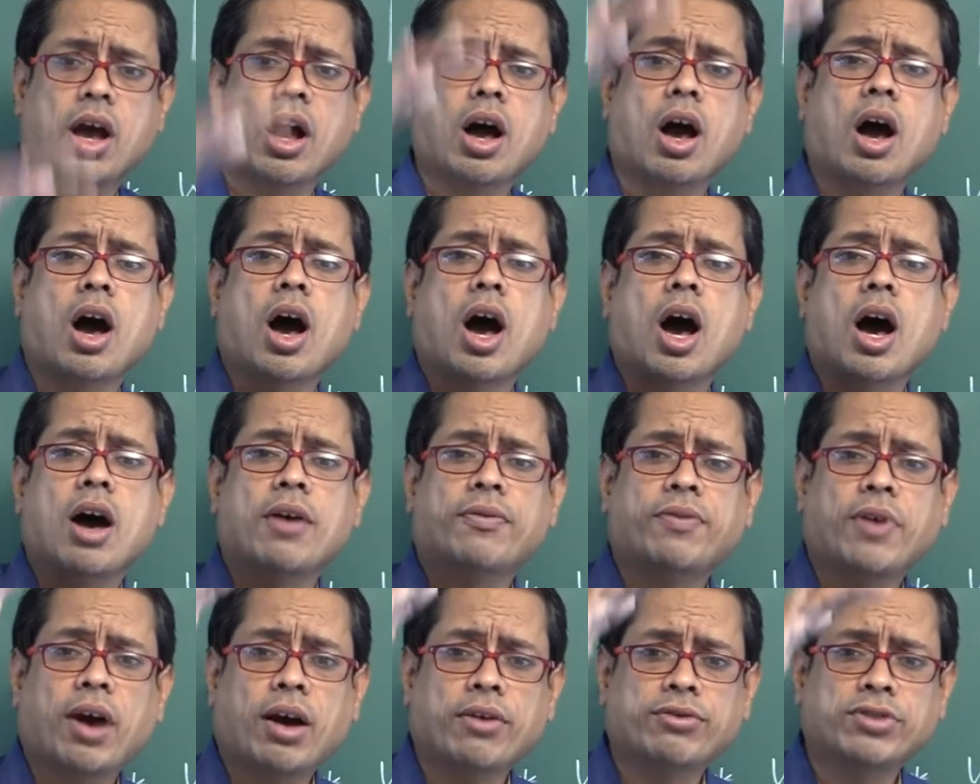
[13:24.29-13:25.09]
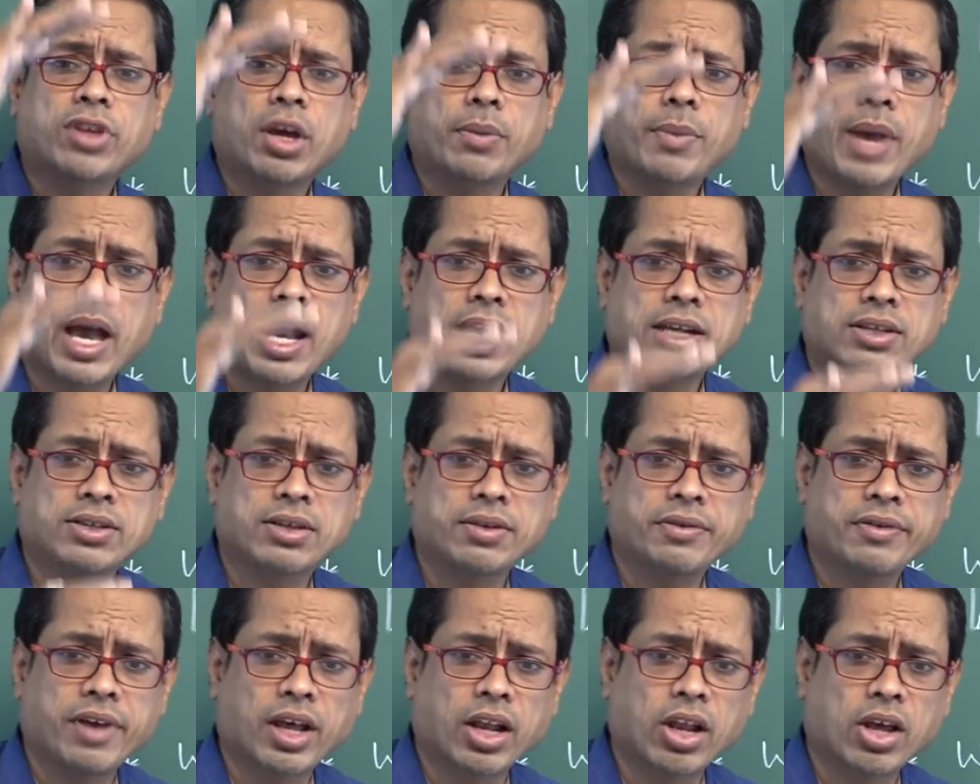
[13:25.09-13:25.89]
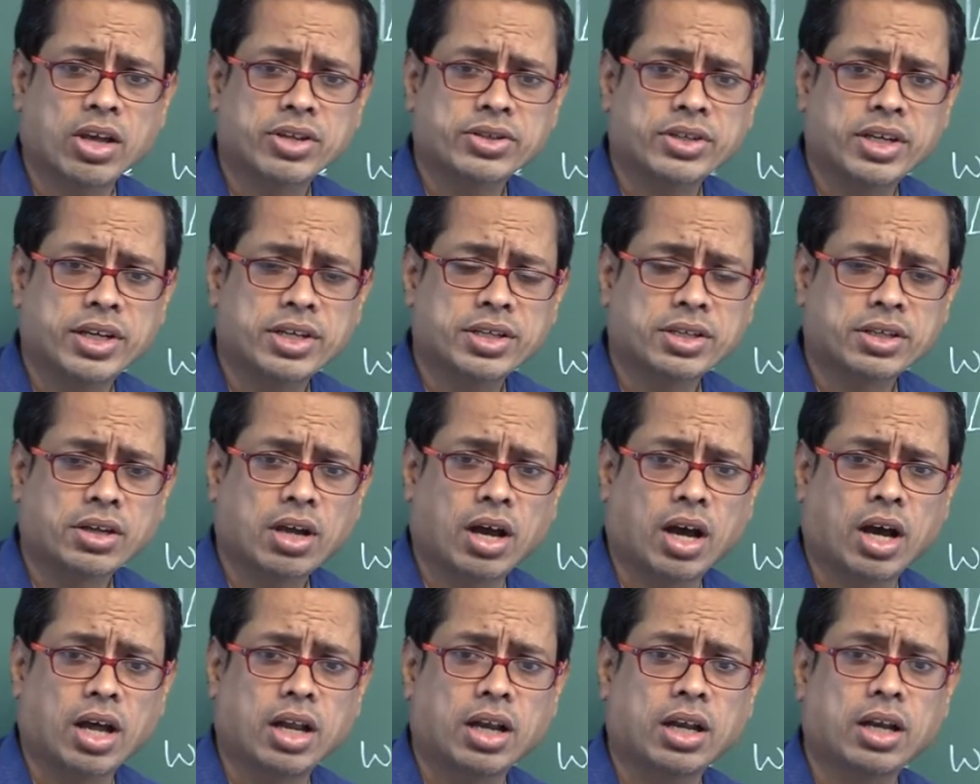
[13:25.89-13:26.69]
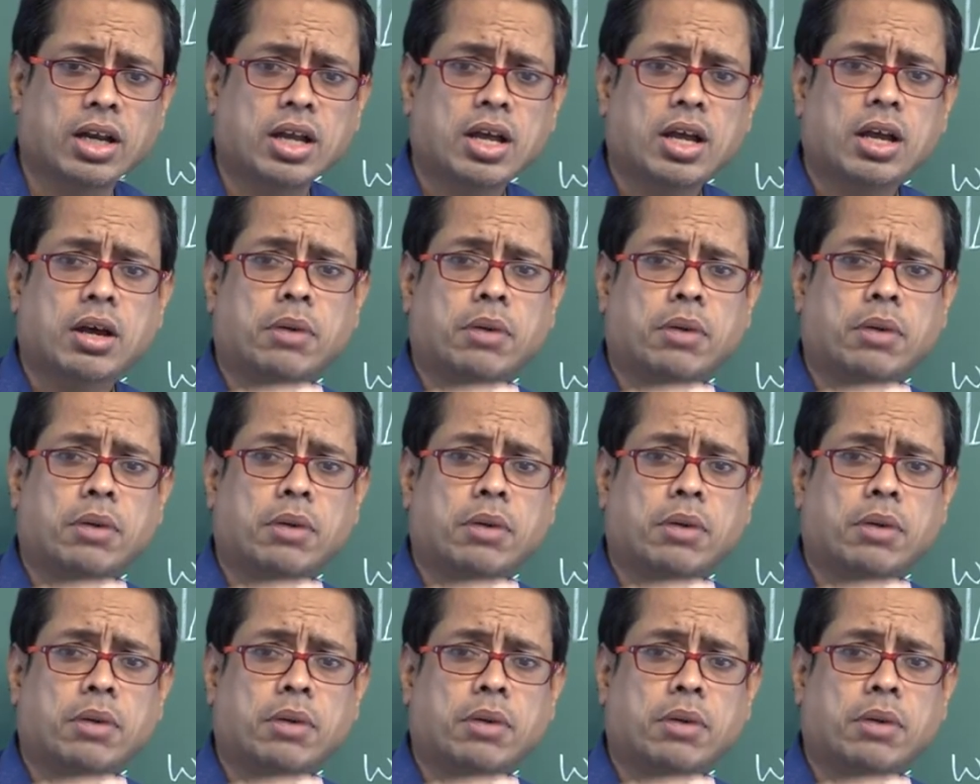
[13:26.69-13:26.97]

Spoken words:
Half of the maximum velocity is called